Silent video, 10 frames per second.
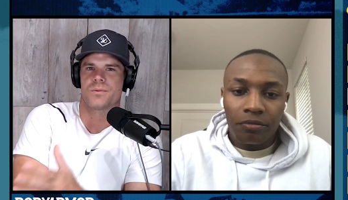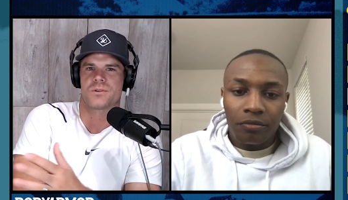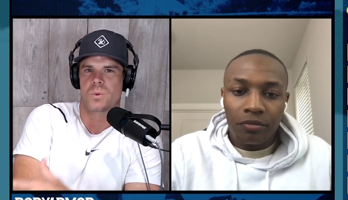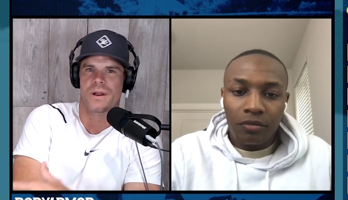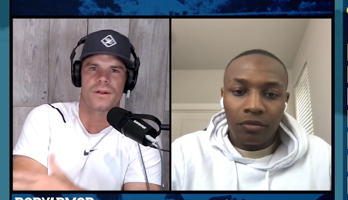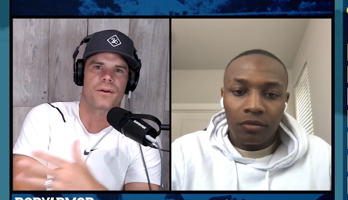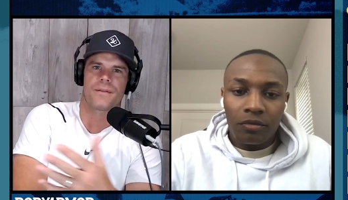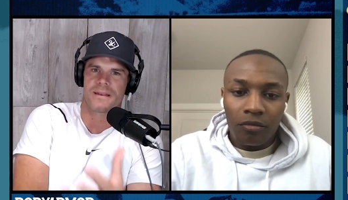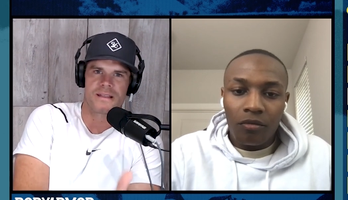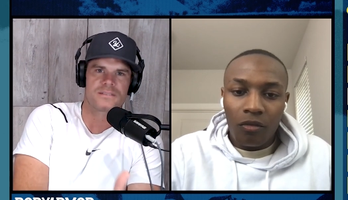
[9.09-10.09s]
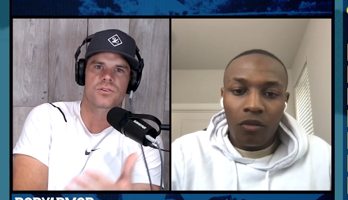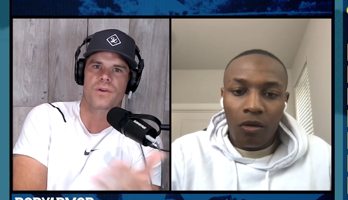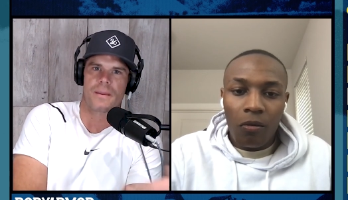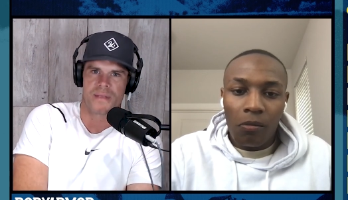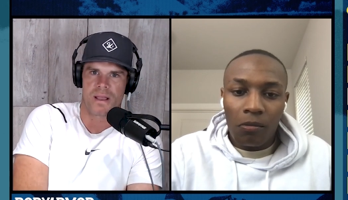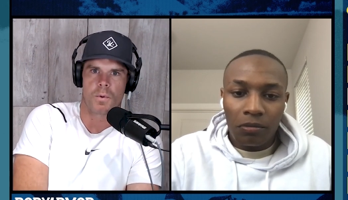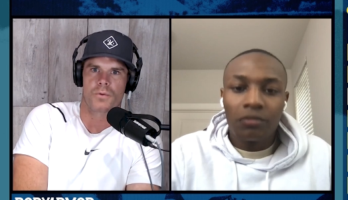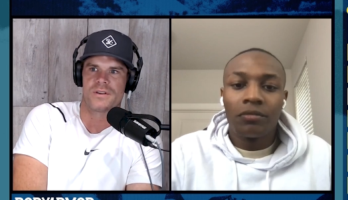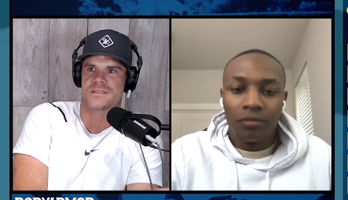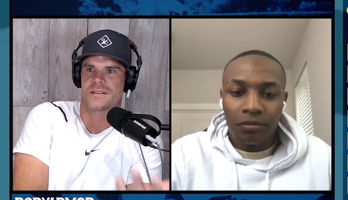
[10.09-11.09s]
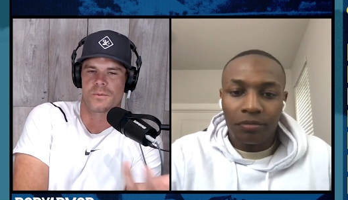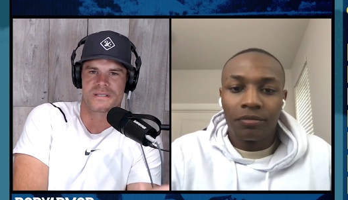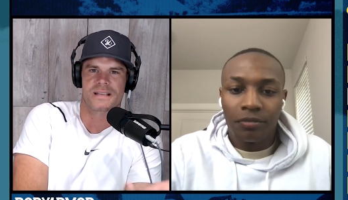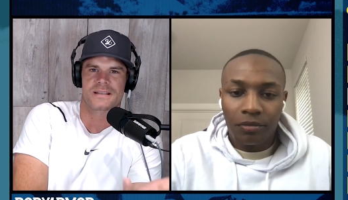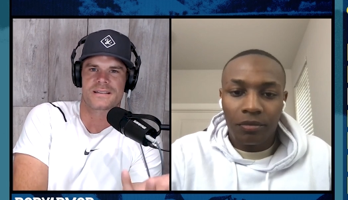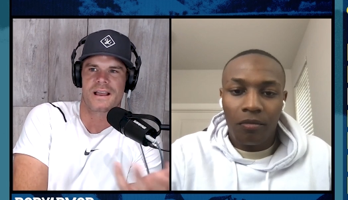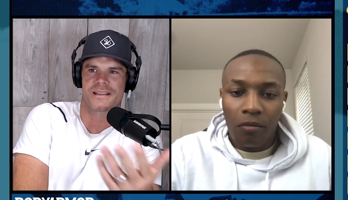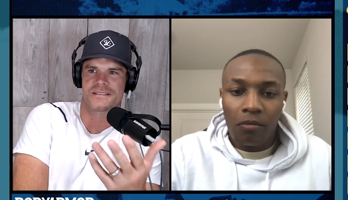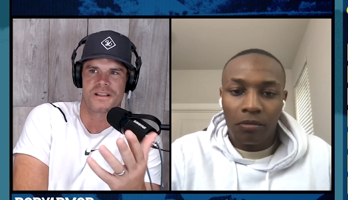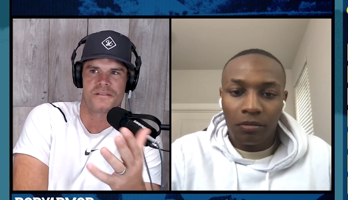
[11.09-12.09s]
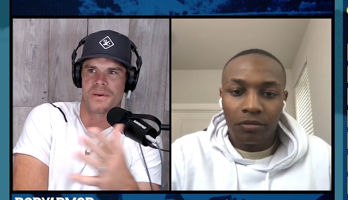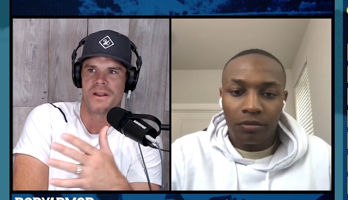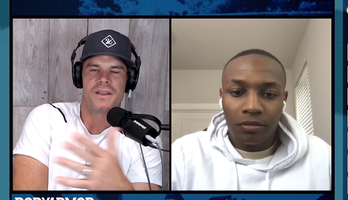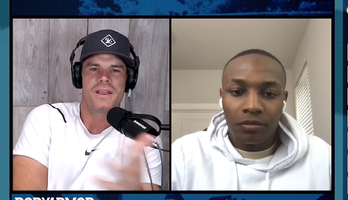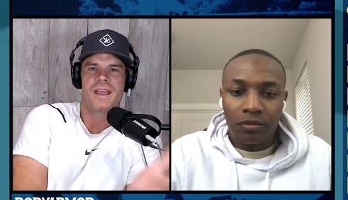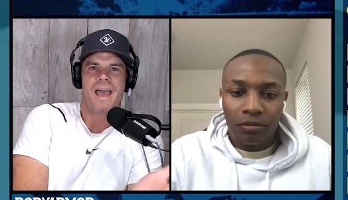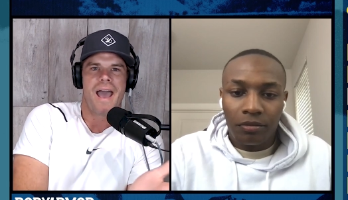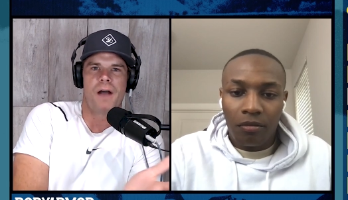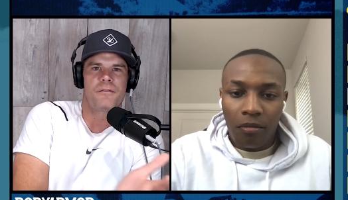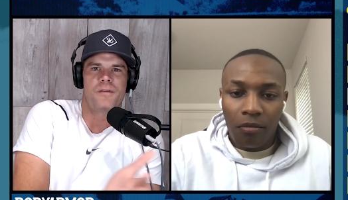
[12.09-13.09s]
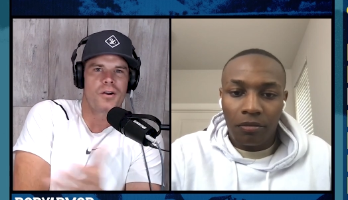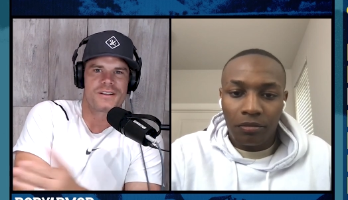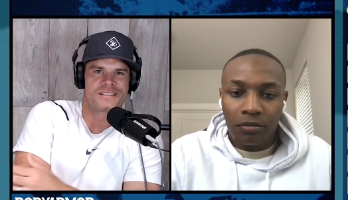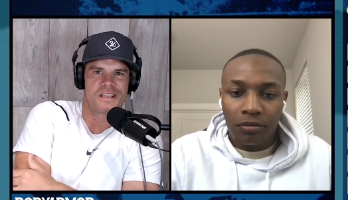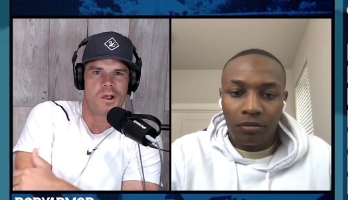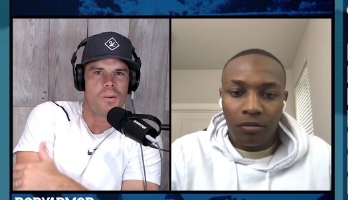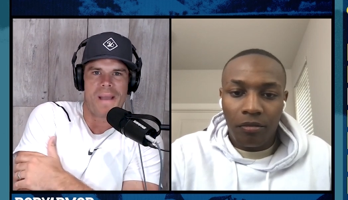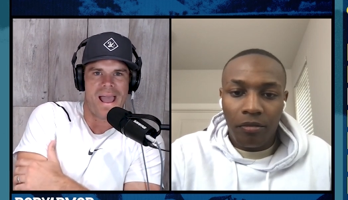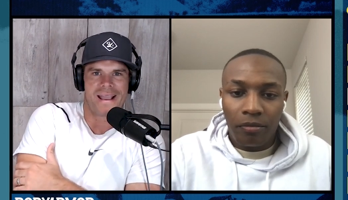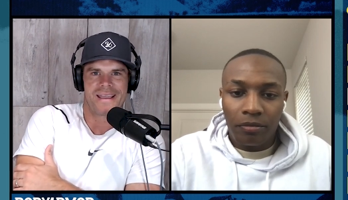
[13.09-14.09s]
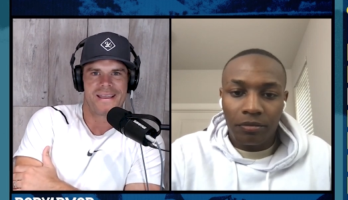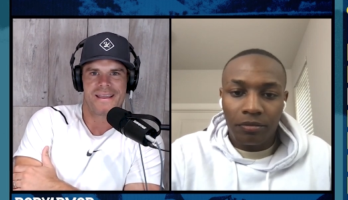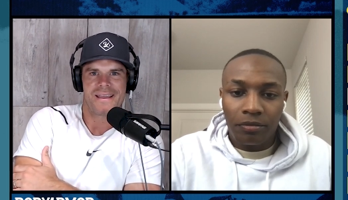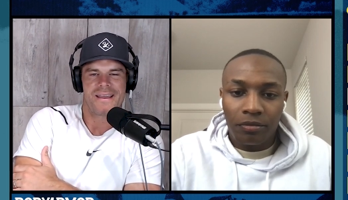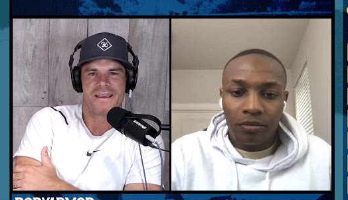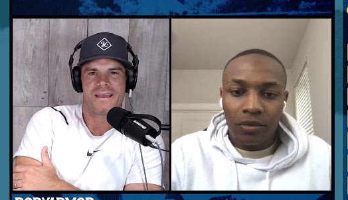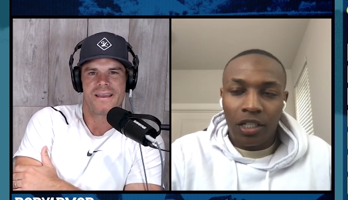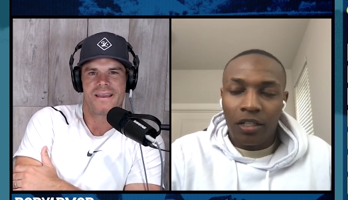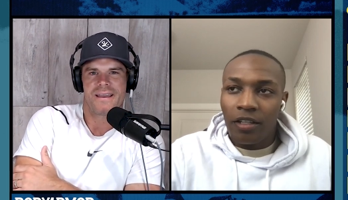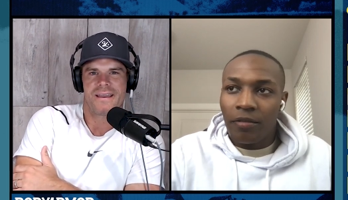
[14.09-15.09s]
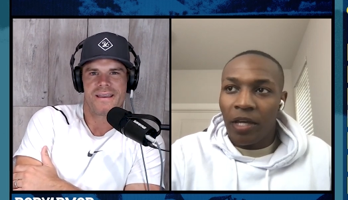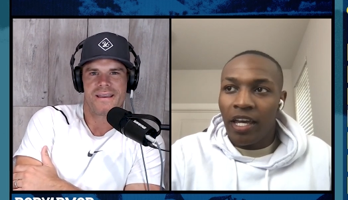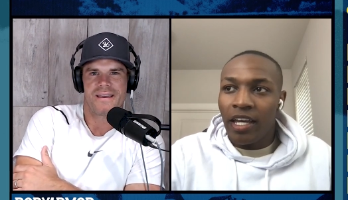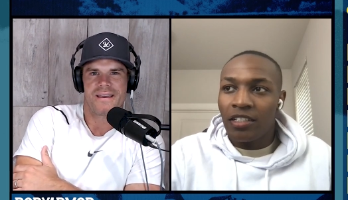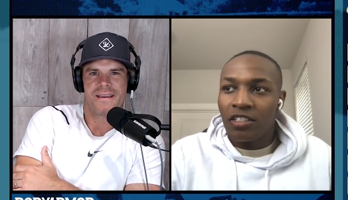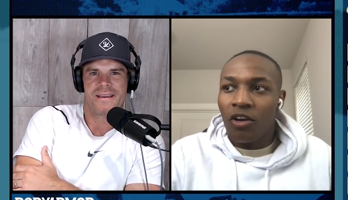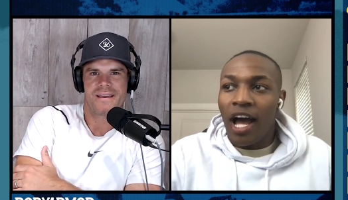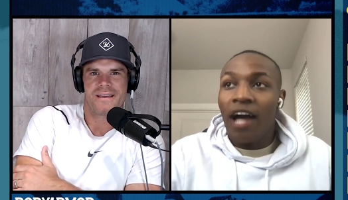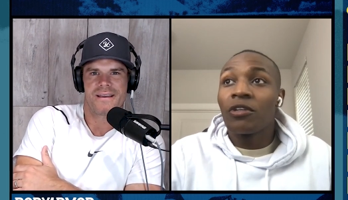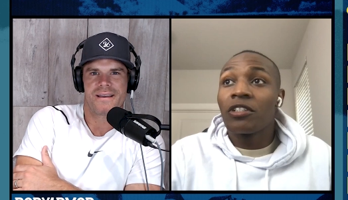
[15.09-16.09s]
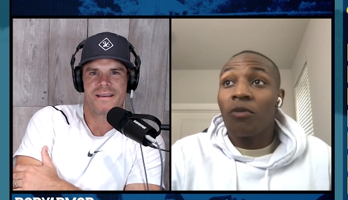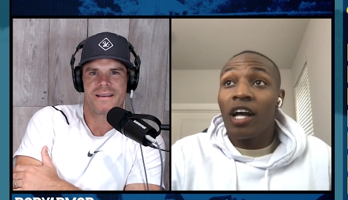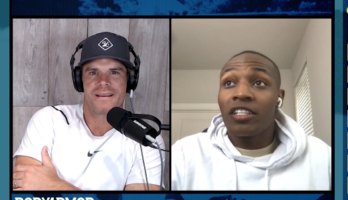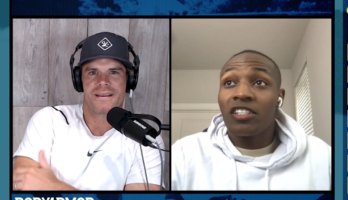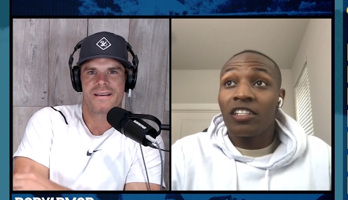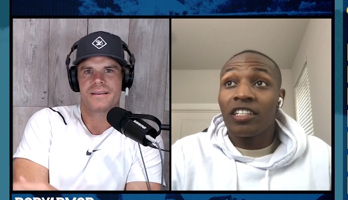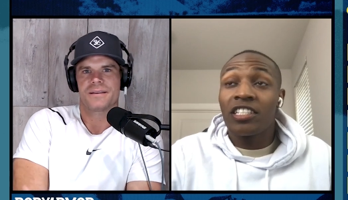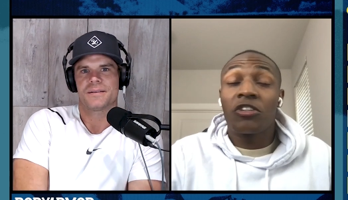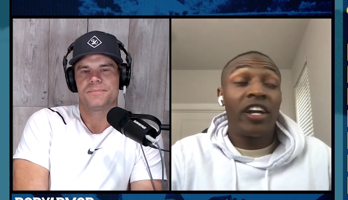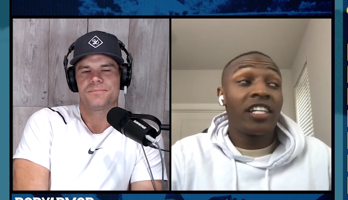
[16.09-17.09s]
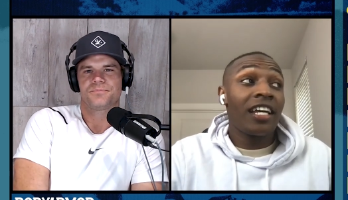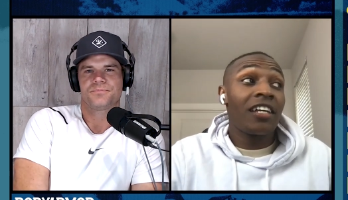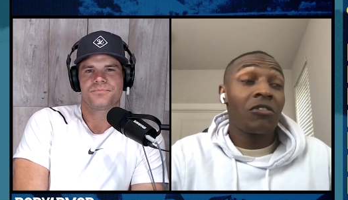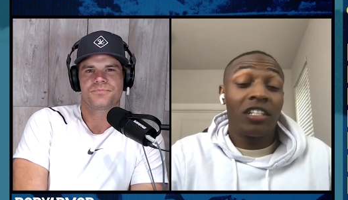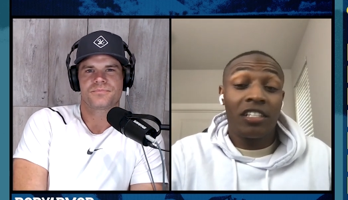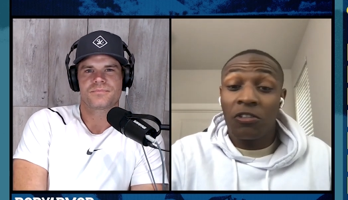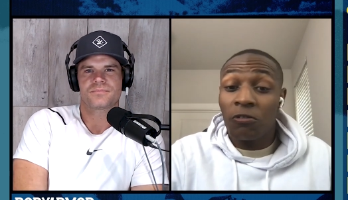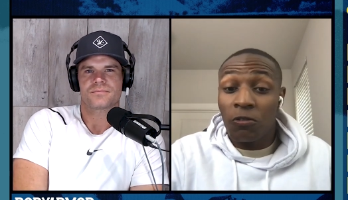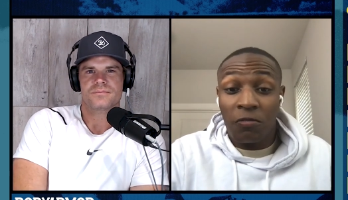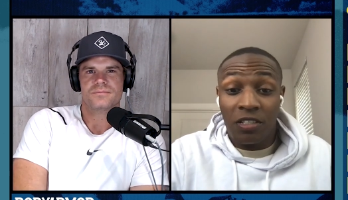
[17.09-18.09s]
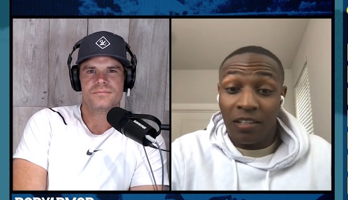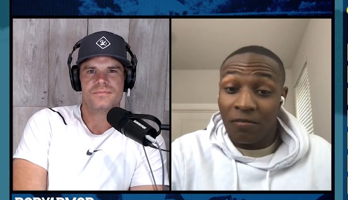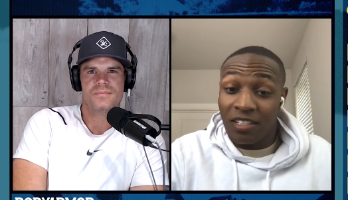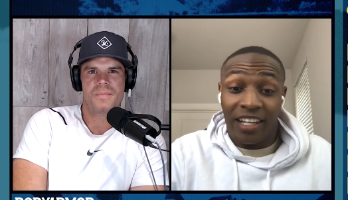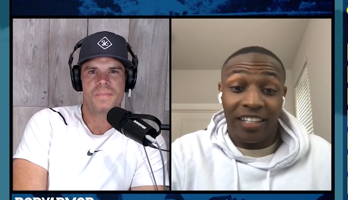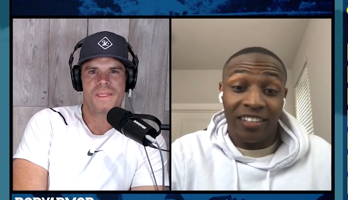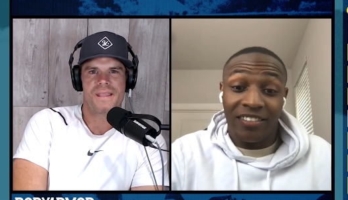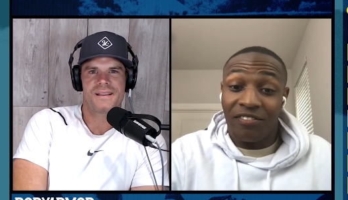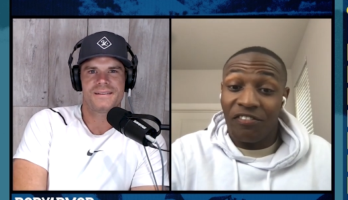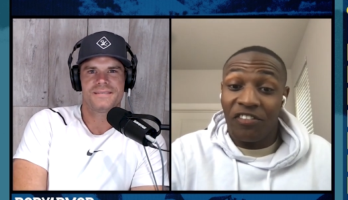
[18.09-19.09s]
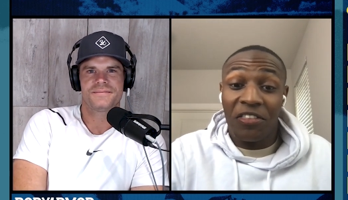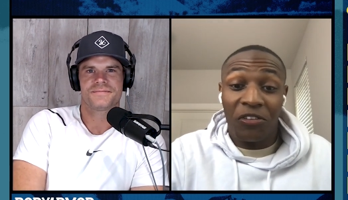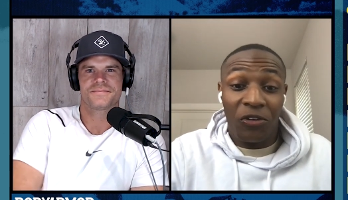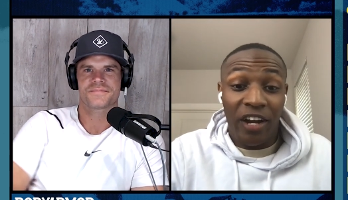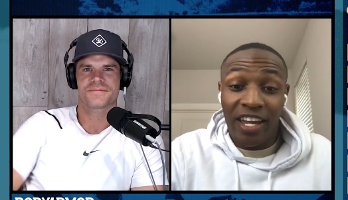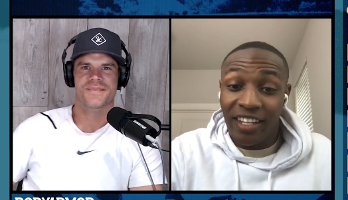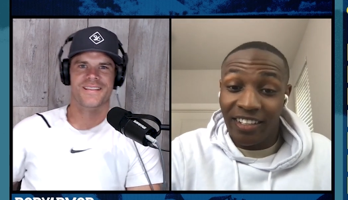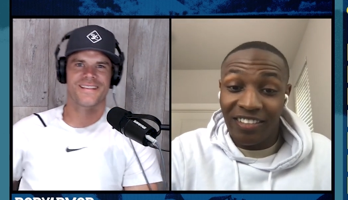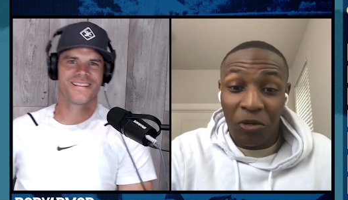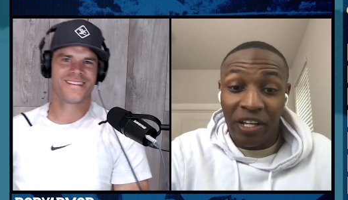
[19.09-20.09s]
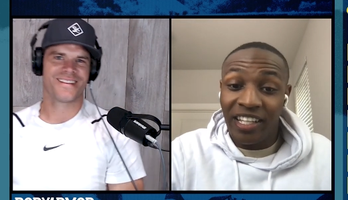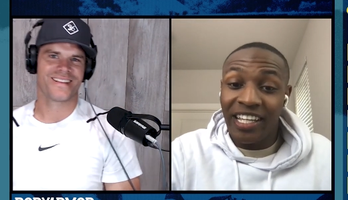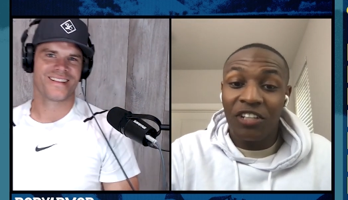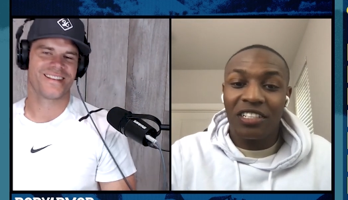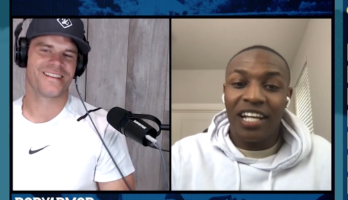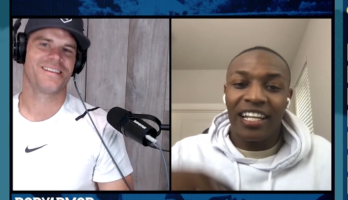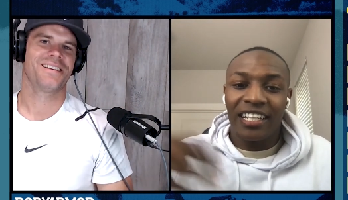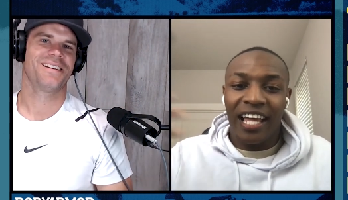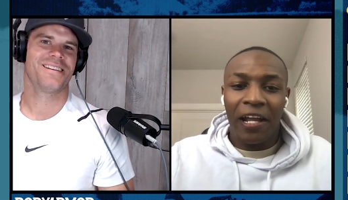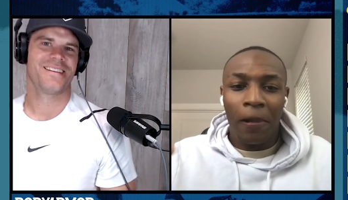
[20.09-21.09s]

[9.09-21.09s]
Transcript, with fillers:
Speaker 1: twitter and then instagram now more recently mm-hmm. with tiktok and stuff but how far does it go back
Speaker 2: man so i was watching it's crazy i was watching youtube skips like in fifth grade when it was kind of like